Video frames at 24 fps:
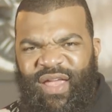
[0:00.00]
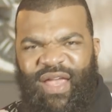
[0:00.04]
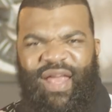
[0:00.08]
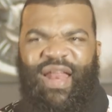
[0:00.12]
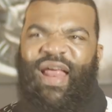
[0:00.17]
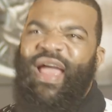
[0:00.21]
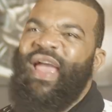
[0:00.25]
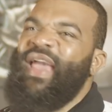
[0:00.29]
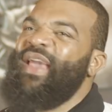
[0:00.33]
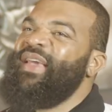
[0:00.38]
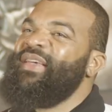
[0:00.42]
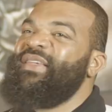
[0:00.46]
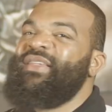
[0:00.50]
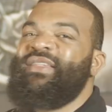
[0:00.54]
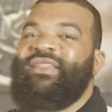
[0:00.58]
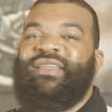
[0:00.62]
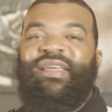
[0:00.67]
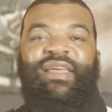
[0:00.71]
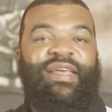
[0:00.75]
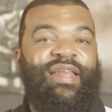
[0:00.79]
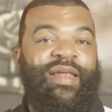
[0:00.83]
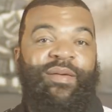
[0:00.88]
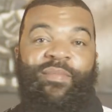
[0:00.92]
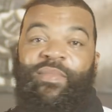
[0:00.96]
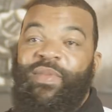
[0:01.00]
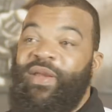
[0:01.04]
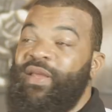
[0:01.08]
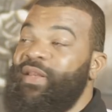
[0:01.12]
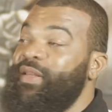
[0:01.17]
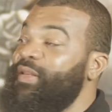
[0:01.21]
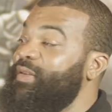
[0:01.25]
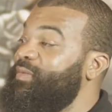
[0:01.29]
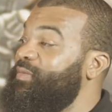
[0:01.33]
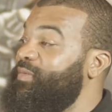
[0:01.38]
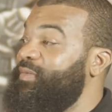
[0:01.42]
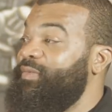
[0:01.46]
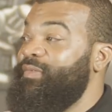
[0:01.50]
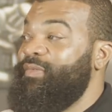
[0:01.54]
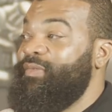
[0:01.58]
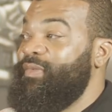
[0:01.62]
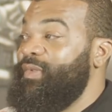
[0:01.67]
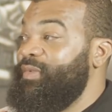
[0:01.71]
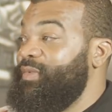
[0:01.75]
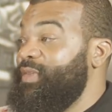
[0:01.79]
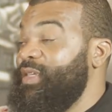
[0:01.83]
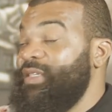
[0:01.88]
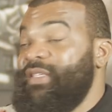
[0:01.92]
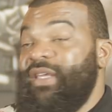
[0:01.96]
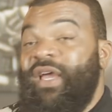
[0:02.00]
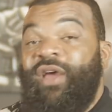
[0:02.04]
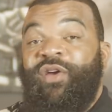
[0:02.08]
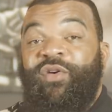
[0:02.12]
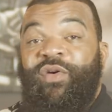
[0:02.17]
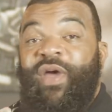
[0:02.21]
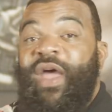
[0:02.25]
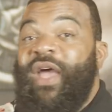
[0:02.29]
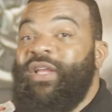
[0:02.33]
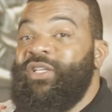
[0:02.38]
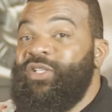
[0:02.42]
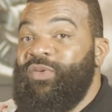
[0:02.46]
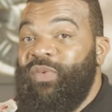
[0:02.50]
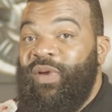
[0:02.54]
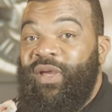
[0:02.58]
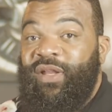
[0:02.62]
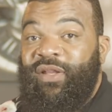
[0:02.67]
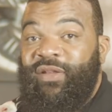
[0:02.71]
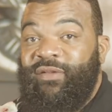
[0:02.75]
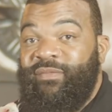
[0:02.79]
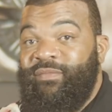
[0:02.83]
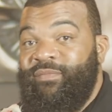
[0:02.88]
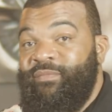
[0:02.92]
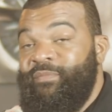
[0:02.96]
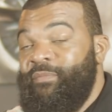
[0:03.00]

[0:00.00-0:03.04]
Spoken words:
And I ain't seen him since I graduated.